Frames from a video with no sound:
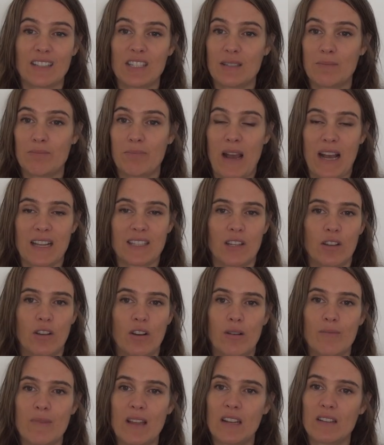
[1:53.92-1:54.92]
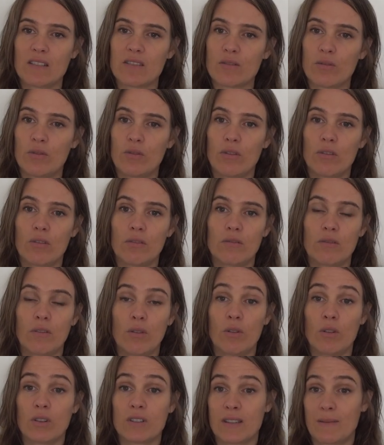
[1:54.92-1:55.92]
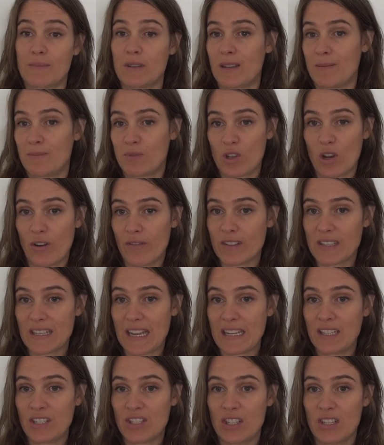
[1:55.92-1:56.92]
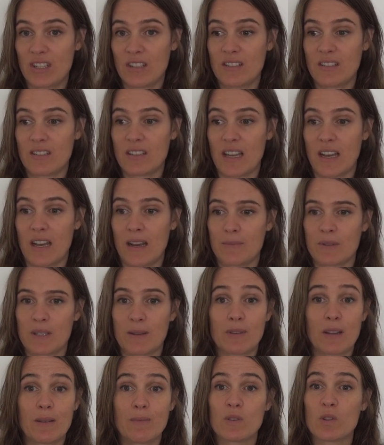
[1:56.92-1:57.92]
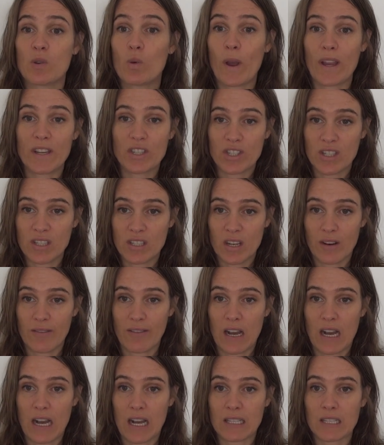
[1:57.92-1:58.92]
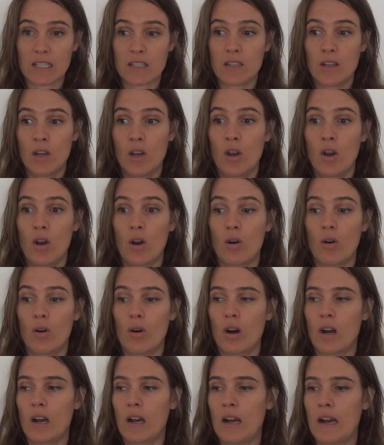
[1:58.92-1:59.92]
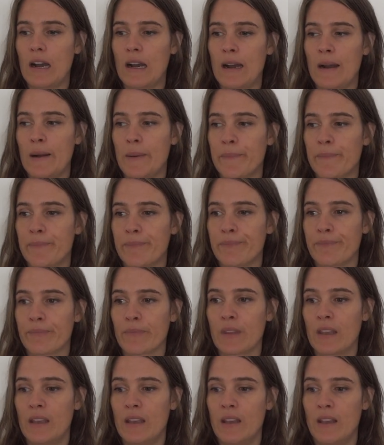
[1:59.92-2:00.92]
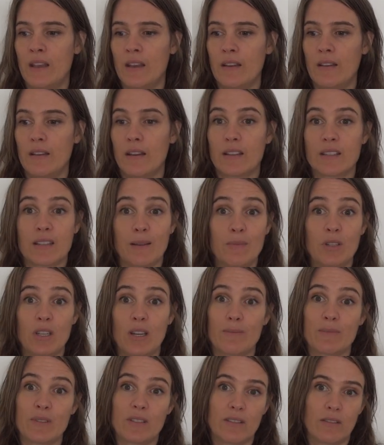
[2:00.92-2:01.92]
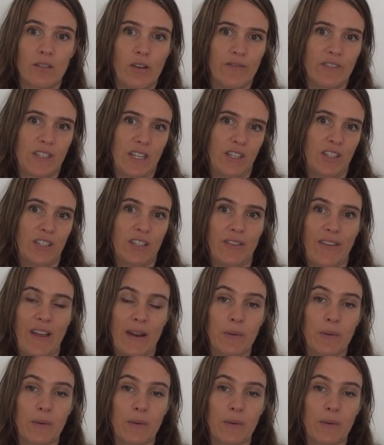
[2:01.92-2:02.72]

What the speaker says: just passing comments or sometimes conversations, sometimes questions that I've asked, or sometimes the conversations I've